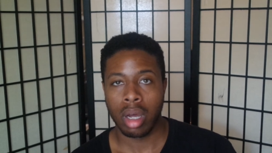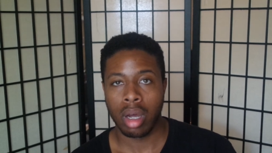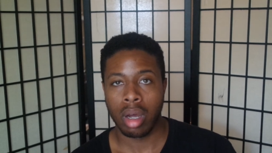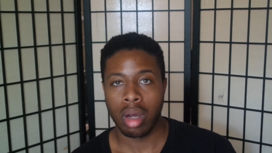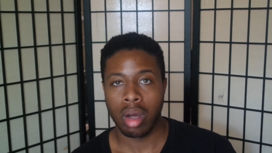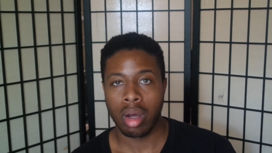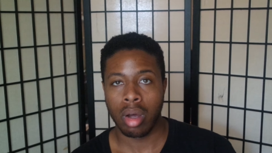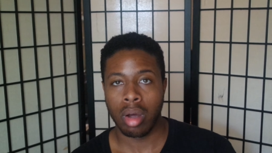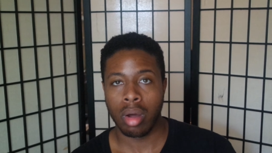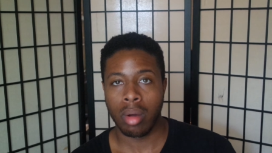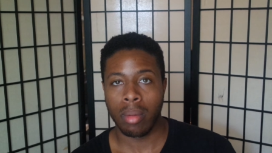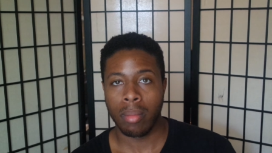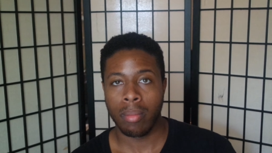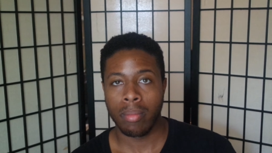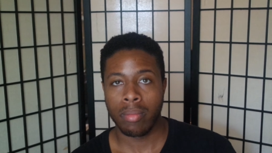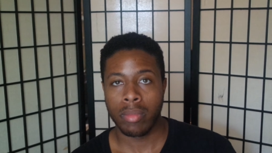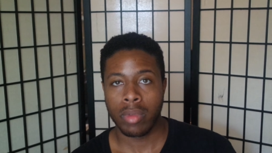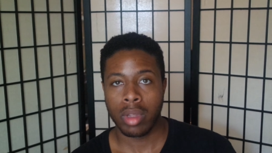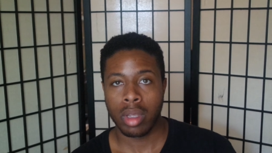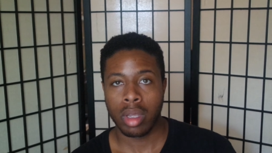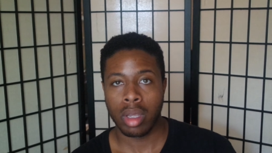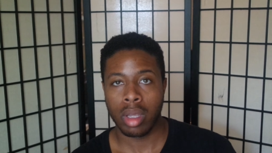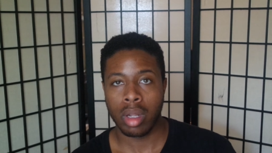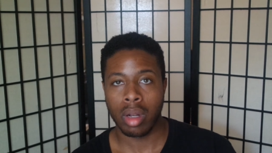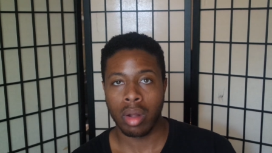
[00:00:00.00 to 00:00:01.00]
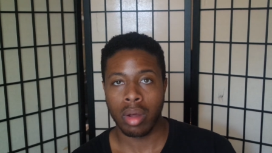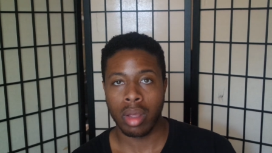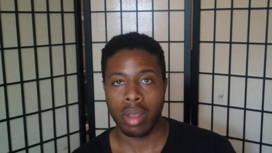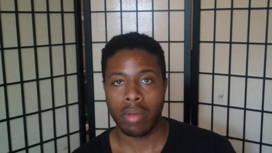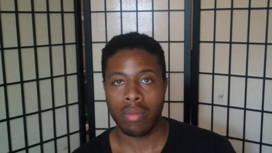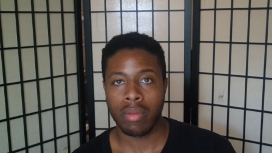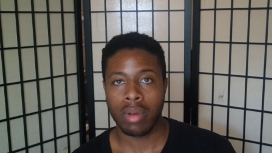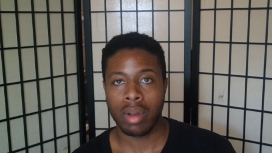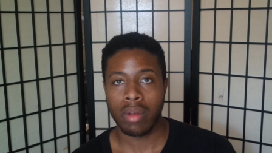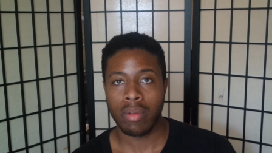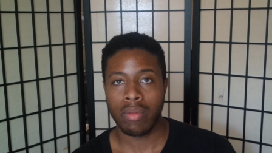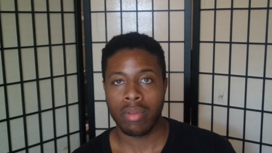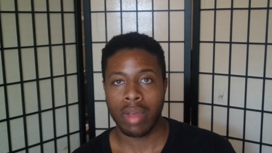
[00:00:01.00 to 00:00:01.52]
Um, you know,
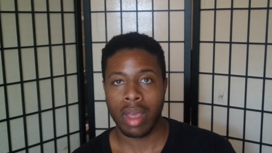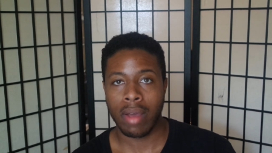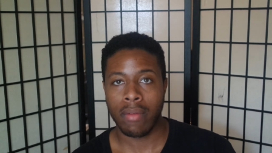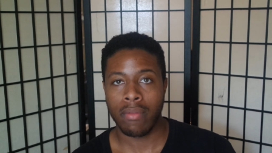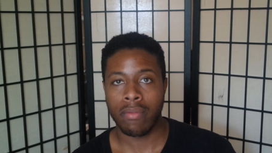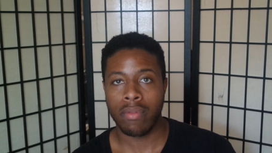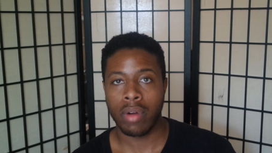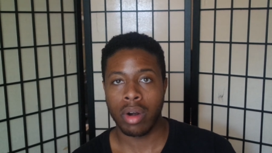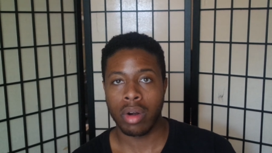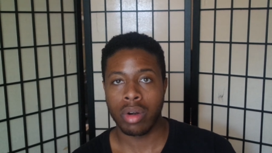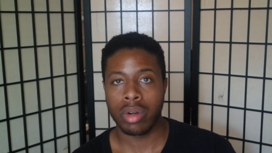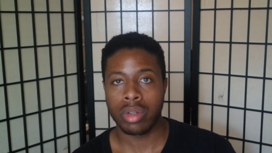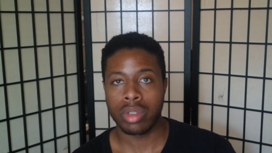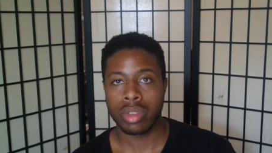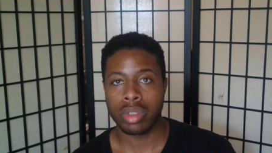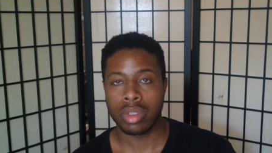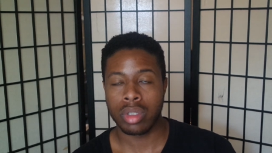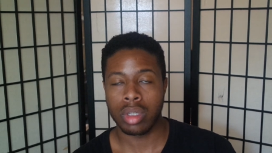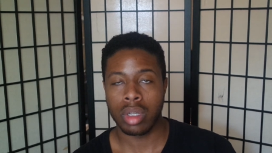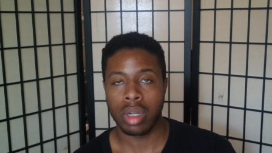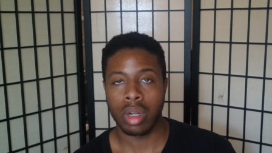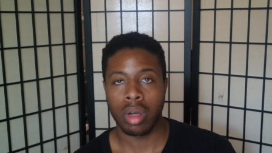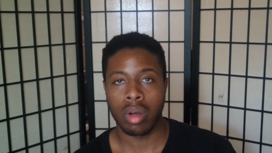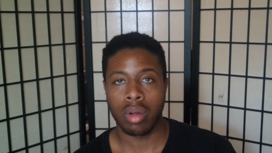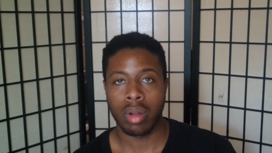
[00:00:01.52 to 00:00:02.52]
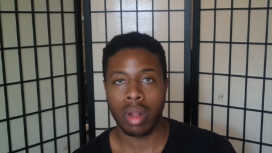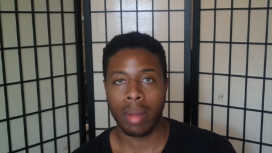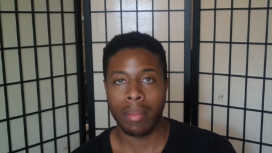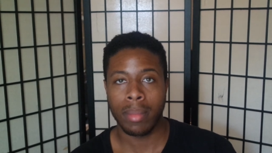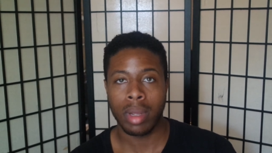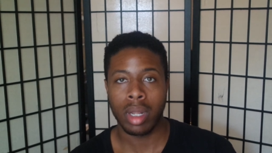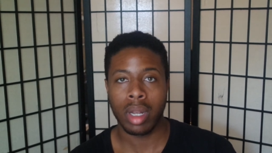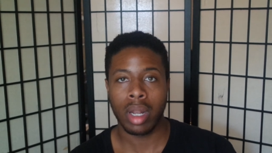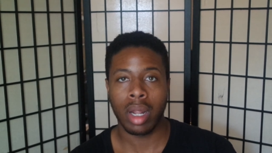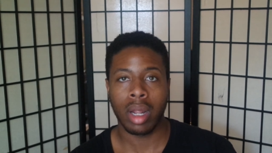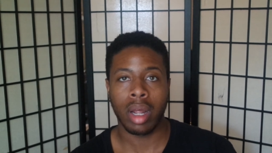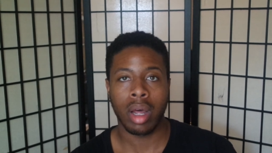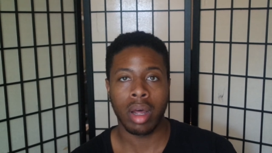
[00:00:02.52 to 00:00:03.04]
even if at first, you know, I
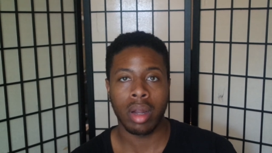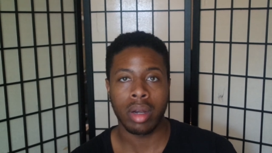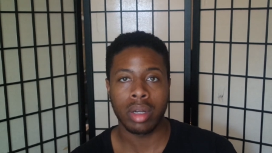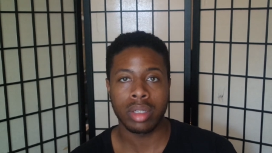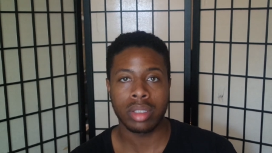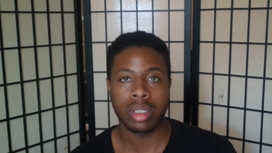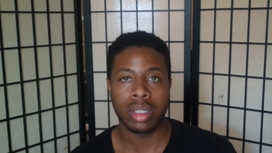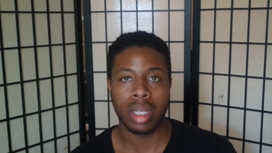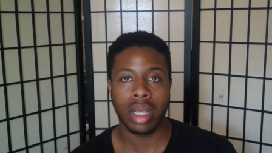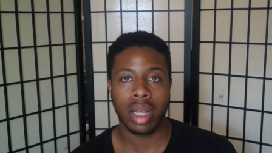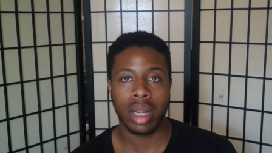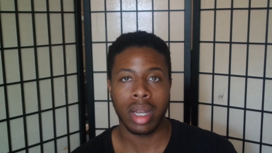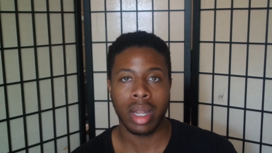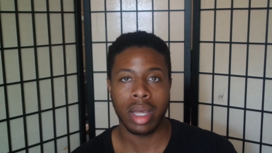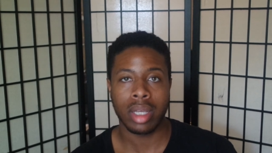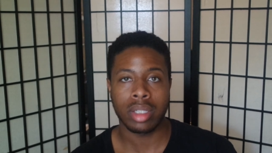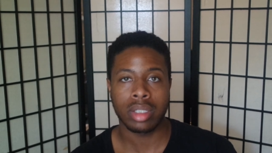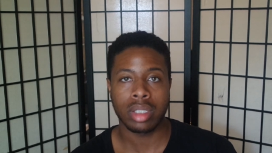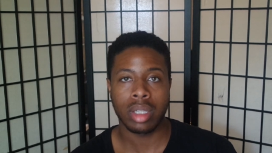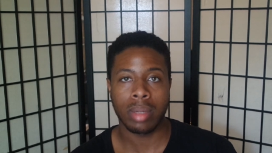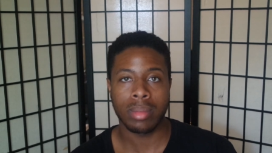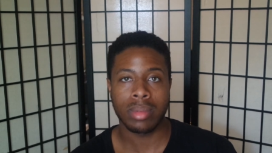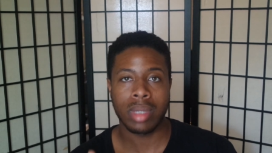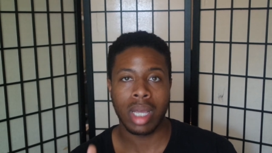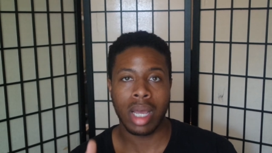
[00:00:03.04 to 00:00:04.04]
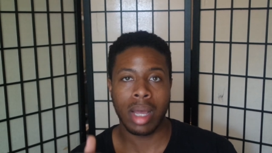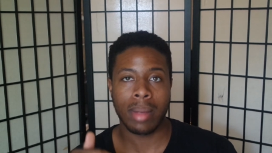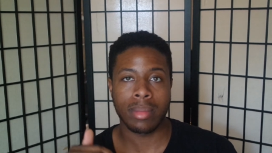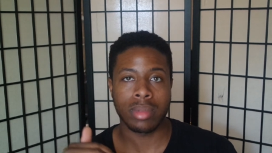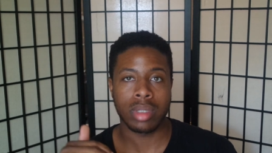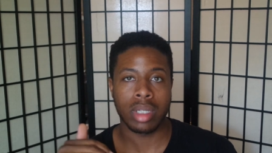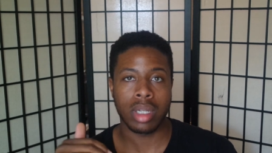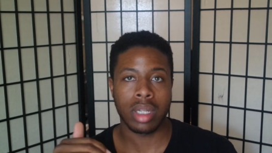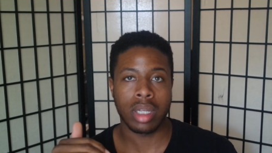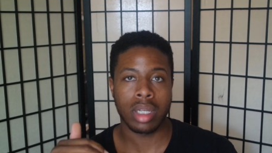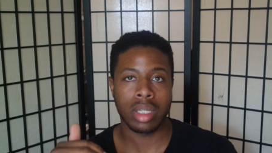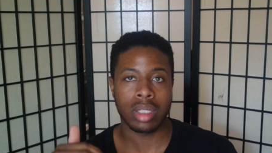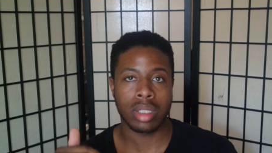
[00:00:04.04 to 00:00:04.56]
mean, I understand like
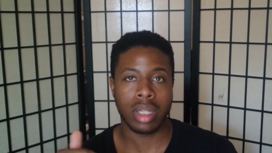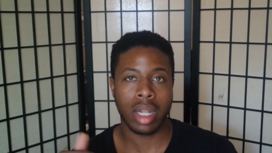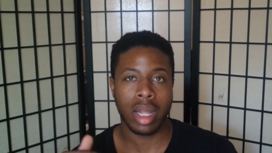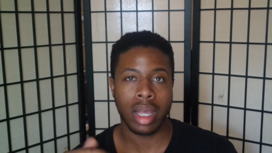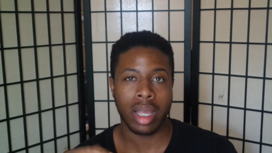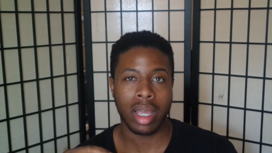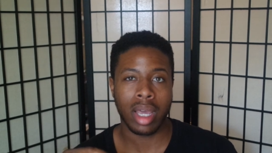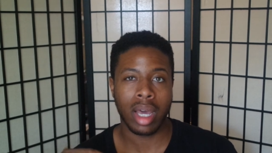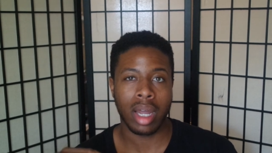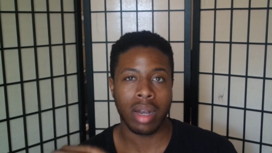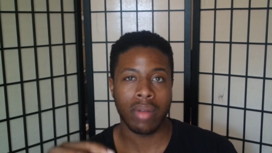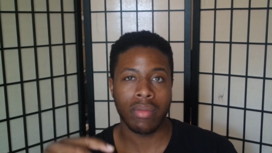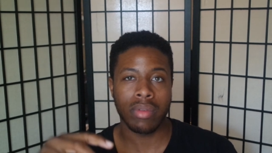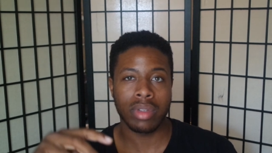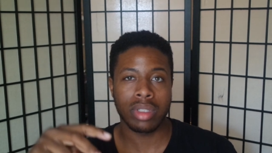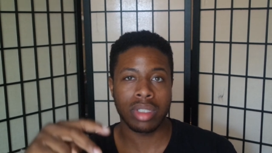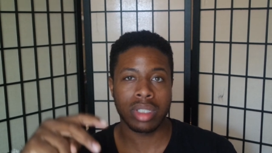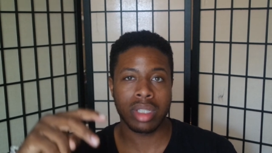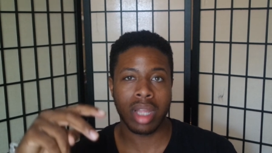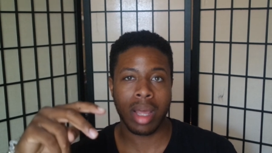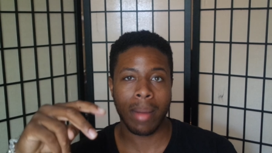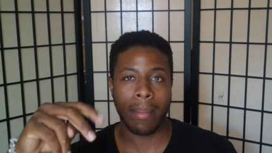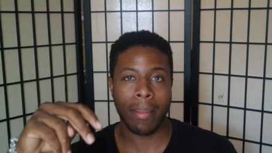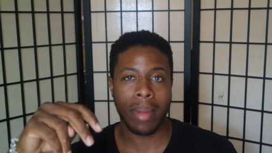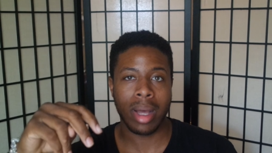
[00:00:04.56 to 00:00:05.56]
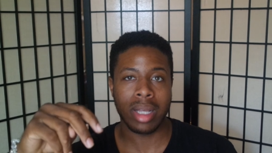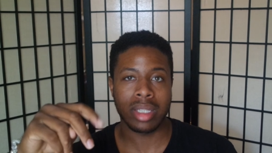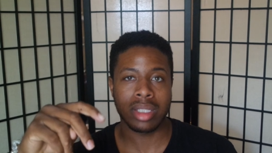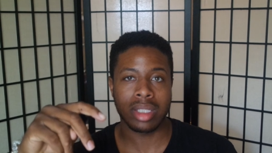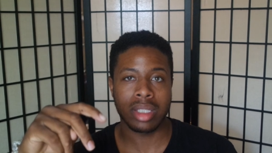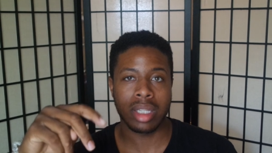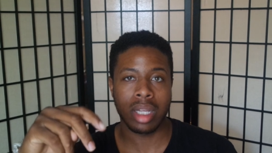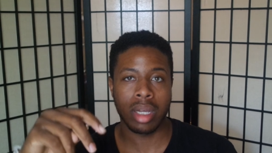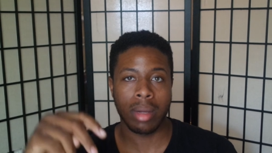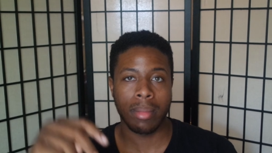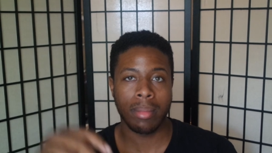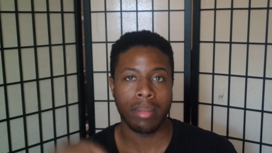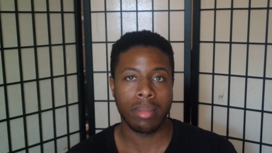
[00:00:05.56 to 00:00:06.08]
sometimes it is like kind of a step by
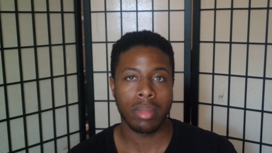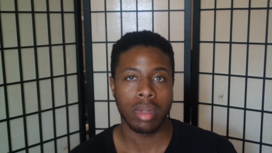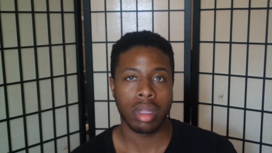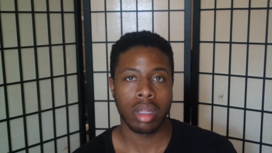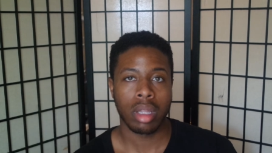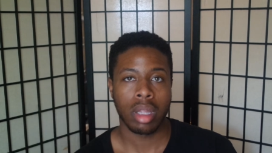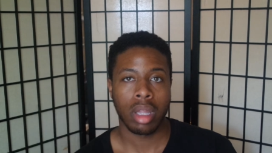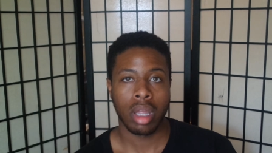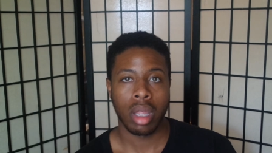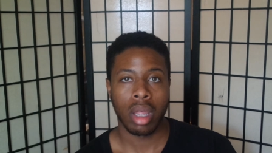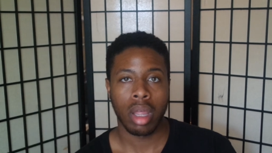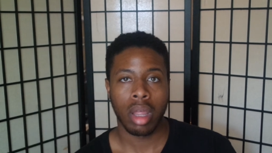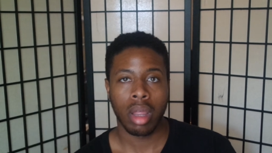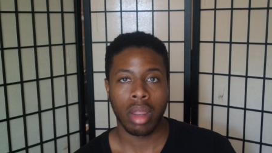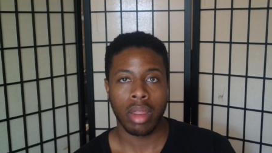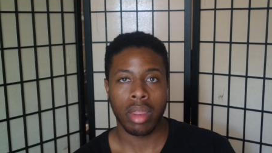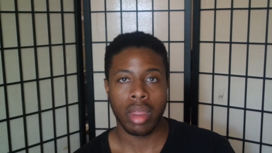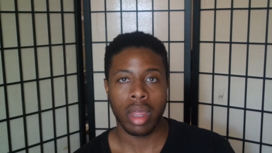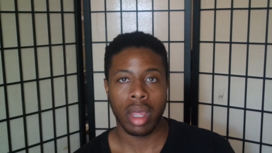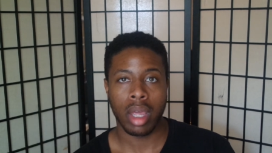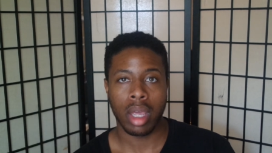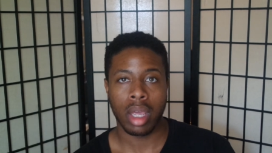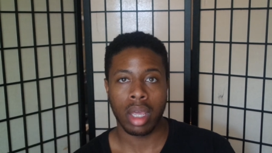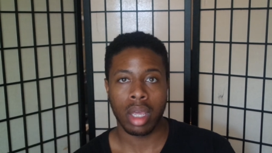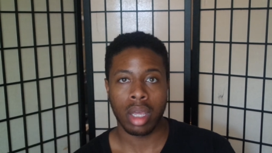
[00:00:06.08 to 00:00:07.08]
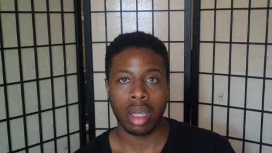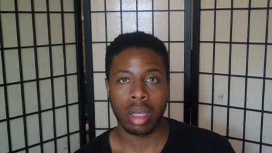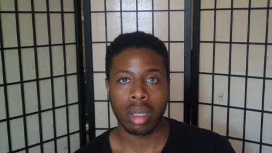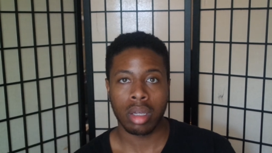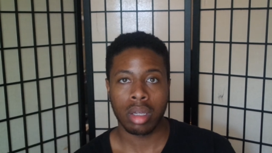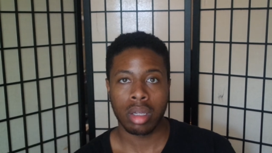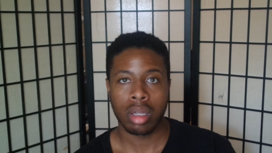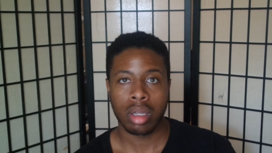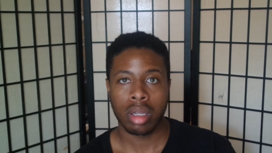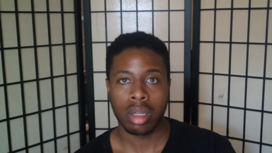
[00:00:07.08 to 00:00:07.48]
step thing,